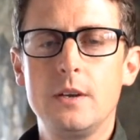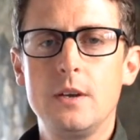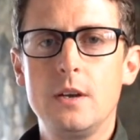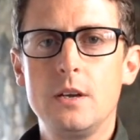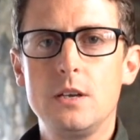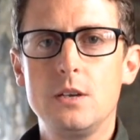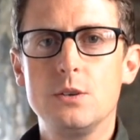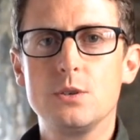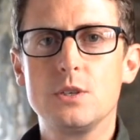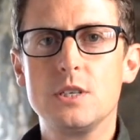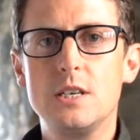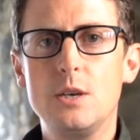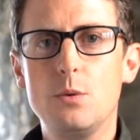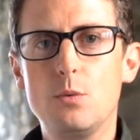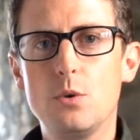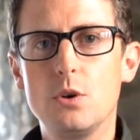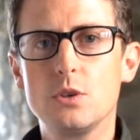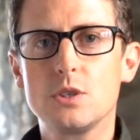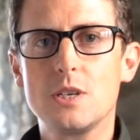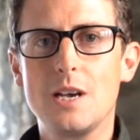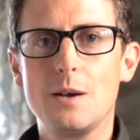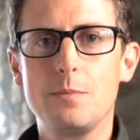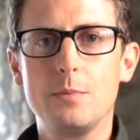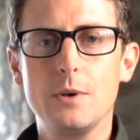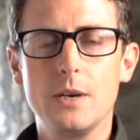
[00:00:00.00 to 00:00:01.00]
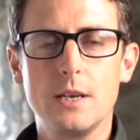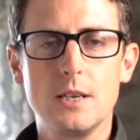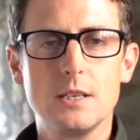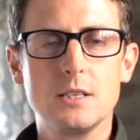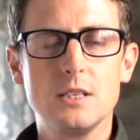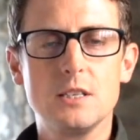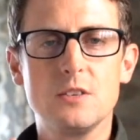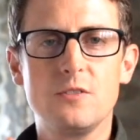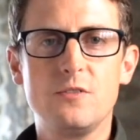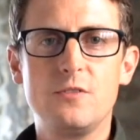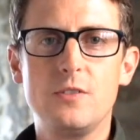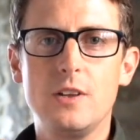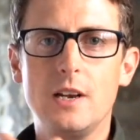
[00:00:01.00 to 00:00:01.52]
you'll see what's happening is it's
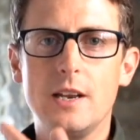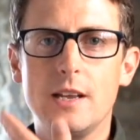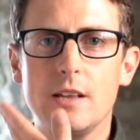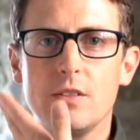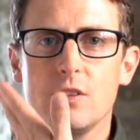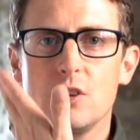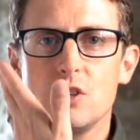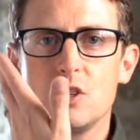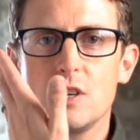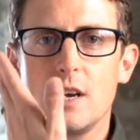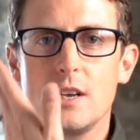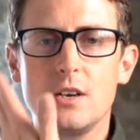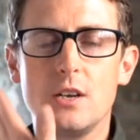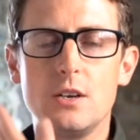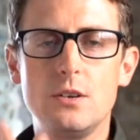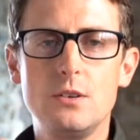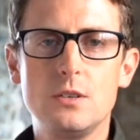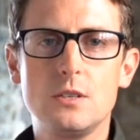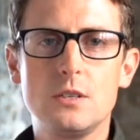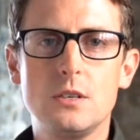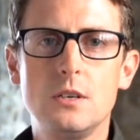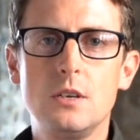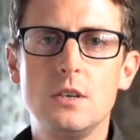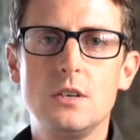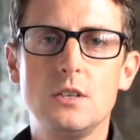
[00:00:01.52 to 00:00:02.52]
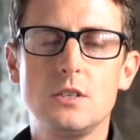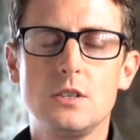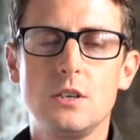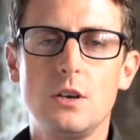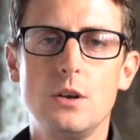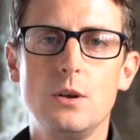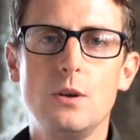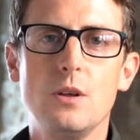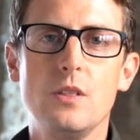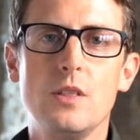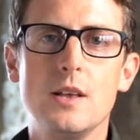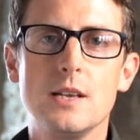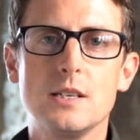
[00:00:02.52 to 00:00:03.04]
filling the shadows, so
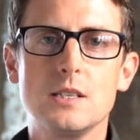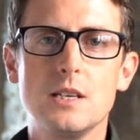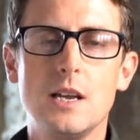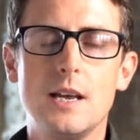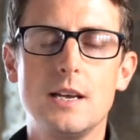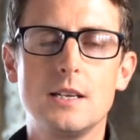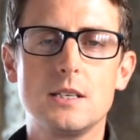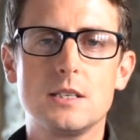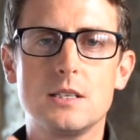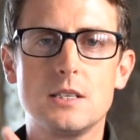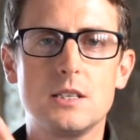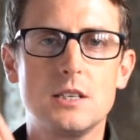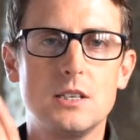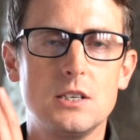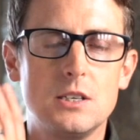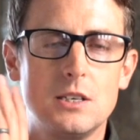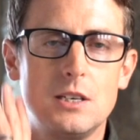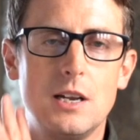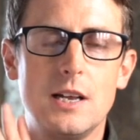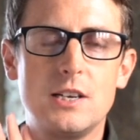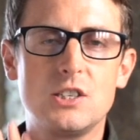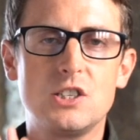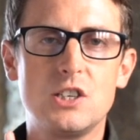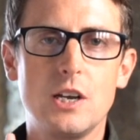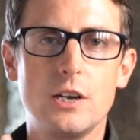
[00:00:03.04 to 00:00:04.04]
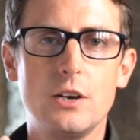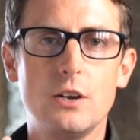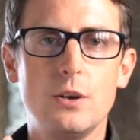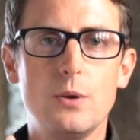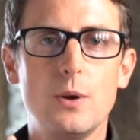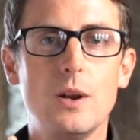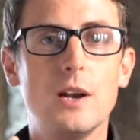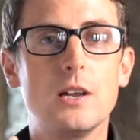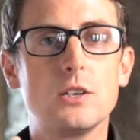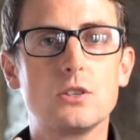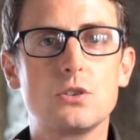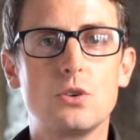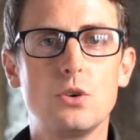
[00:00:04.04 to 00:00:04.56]
there's less shadow and
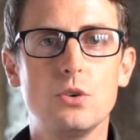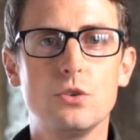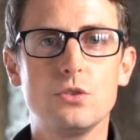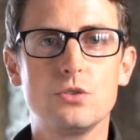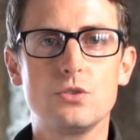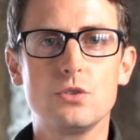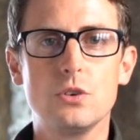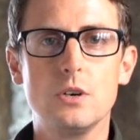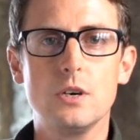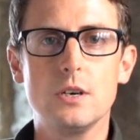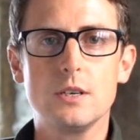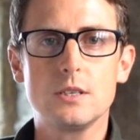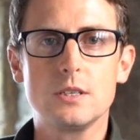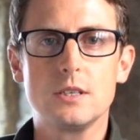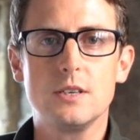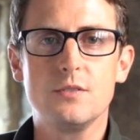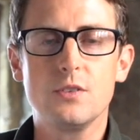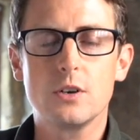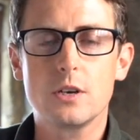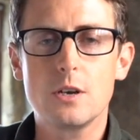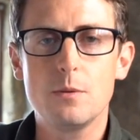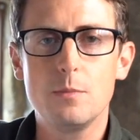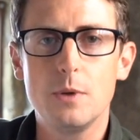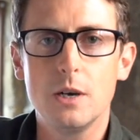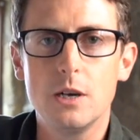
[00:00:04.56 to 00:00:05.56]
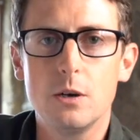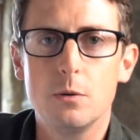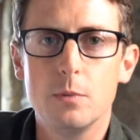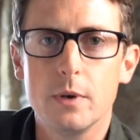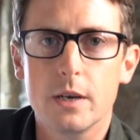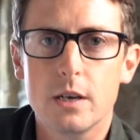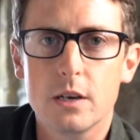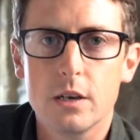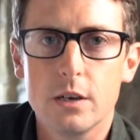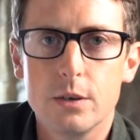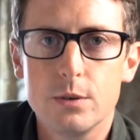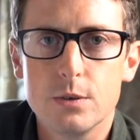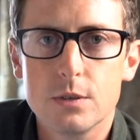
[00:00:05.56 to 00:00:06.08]
less contrast. If I come a little bit
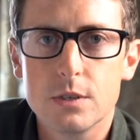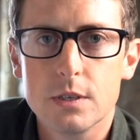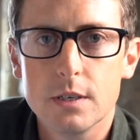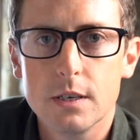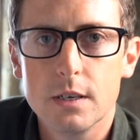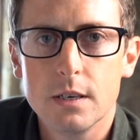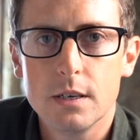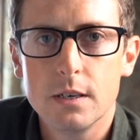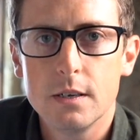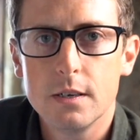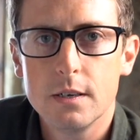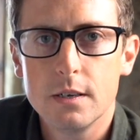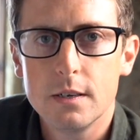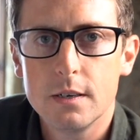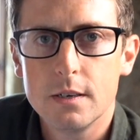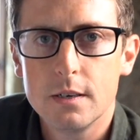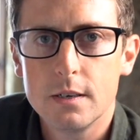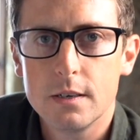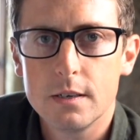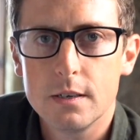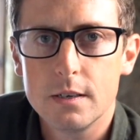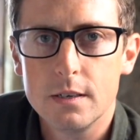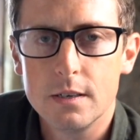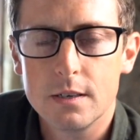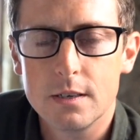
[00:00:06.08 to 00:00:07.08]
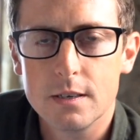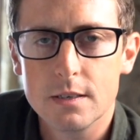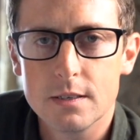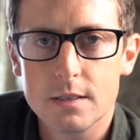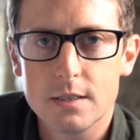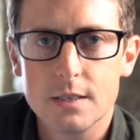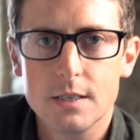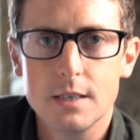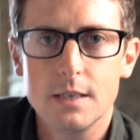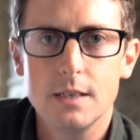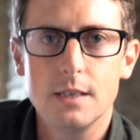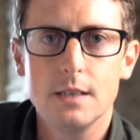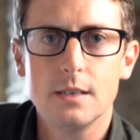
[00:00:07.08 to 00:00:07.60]
closer, you can
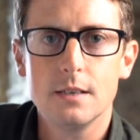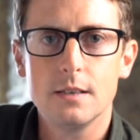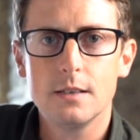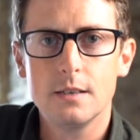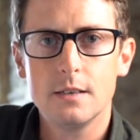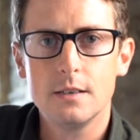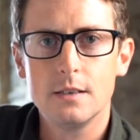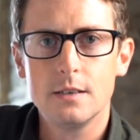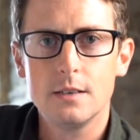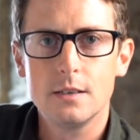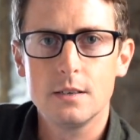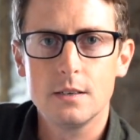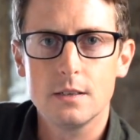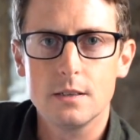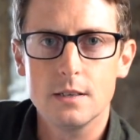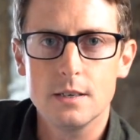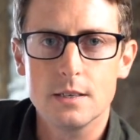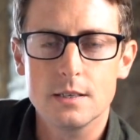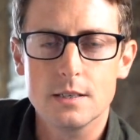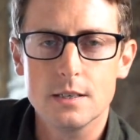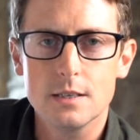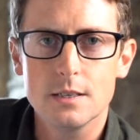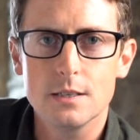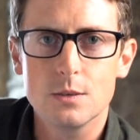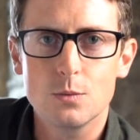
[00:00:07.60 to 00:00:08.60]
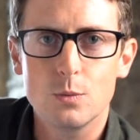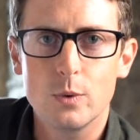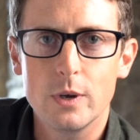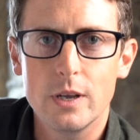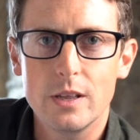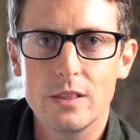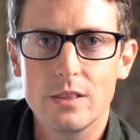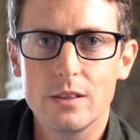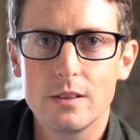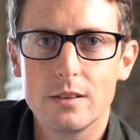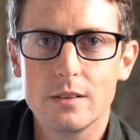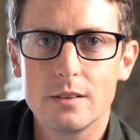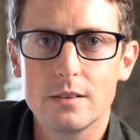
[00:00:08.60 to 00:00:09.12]
see this is
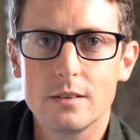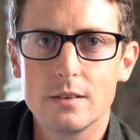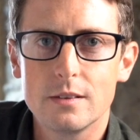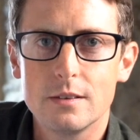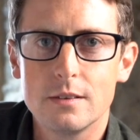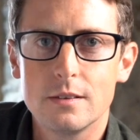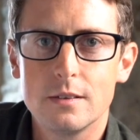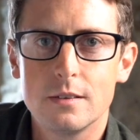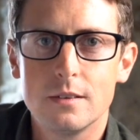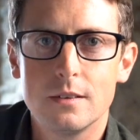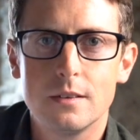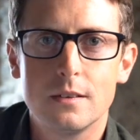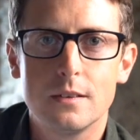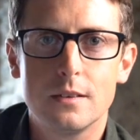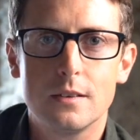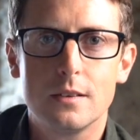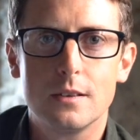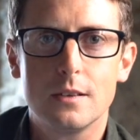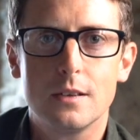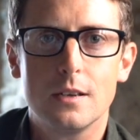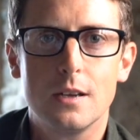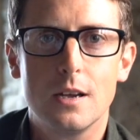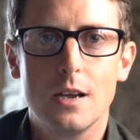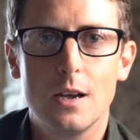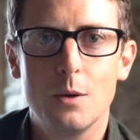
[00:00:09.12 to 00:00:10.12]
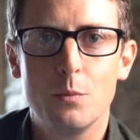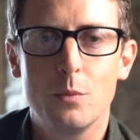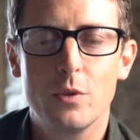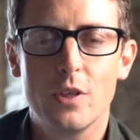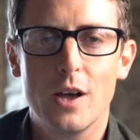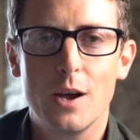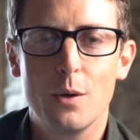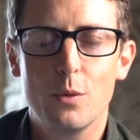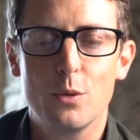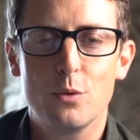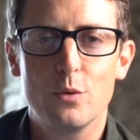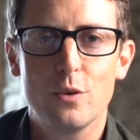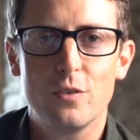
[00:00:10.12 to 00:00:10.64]
with and
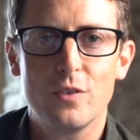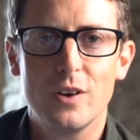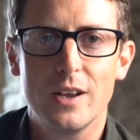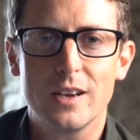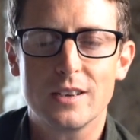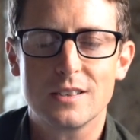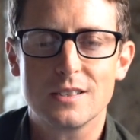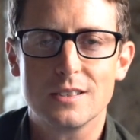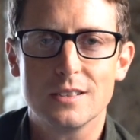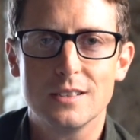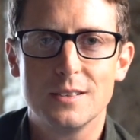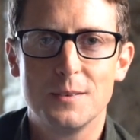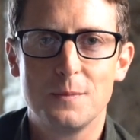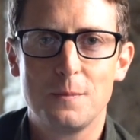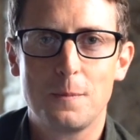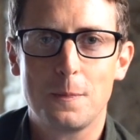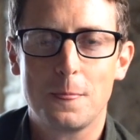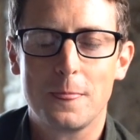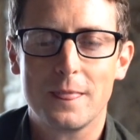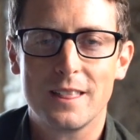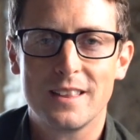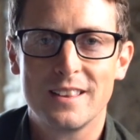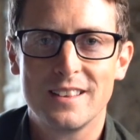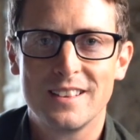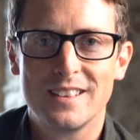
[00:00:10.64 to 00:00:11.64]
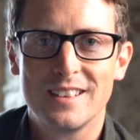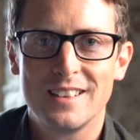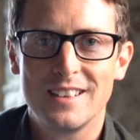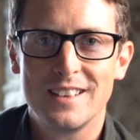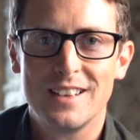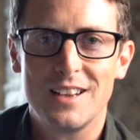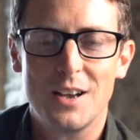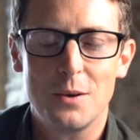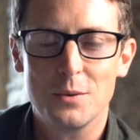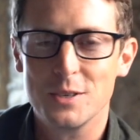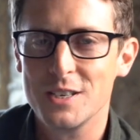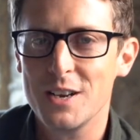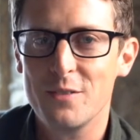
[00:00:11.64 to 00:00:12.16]
without the reflector.
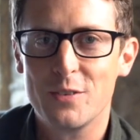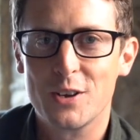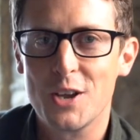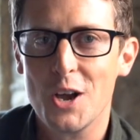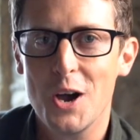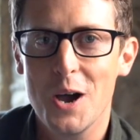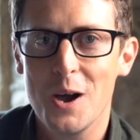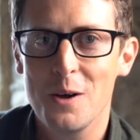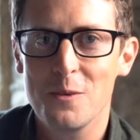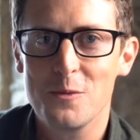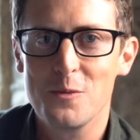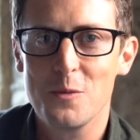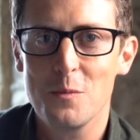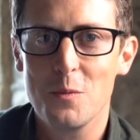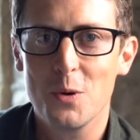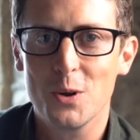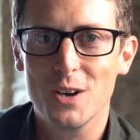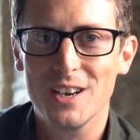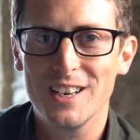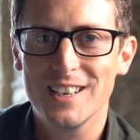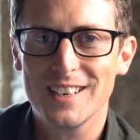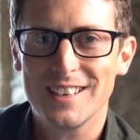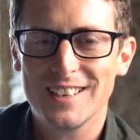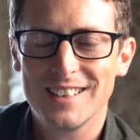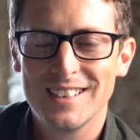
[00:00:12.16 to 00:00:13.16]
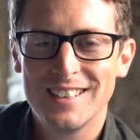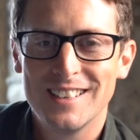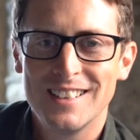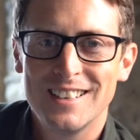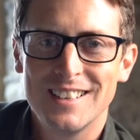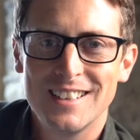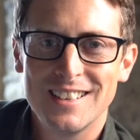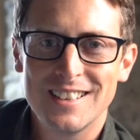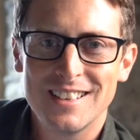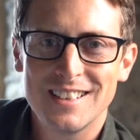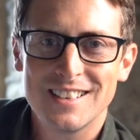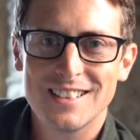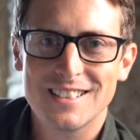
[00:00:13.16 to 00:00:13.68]
I was never cut out for modelling,
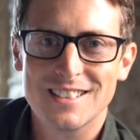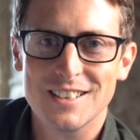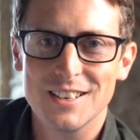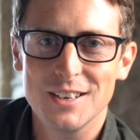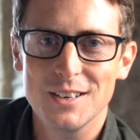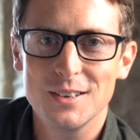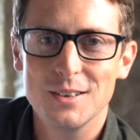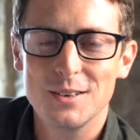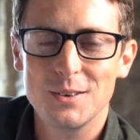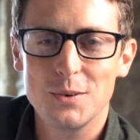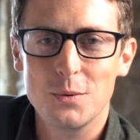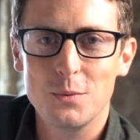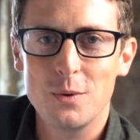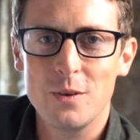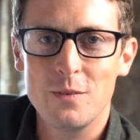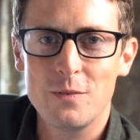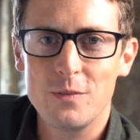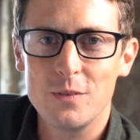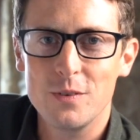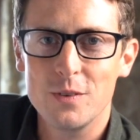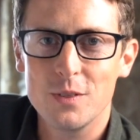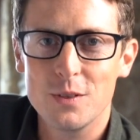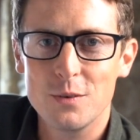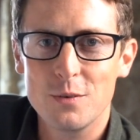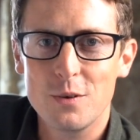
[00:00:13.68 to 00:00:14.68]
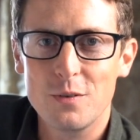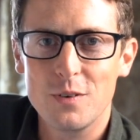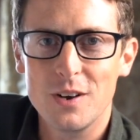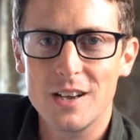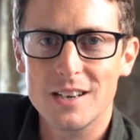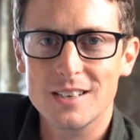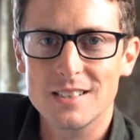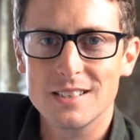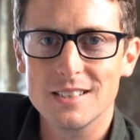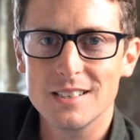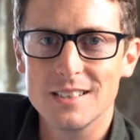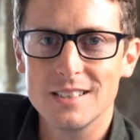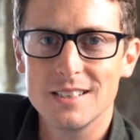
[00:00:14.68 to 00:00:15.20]
so with the
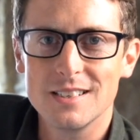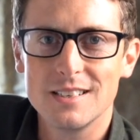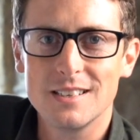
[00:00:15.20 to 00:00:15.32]
reflector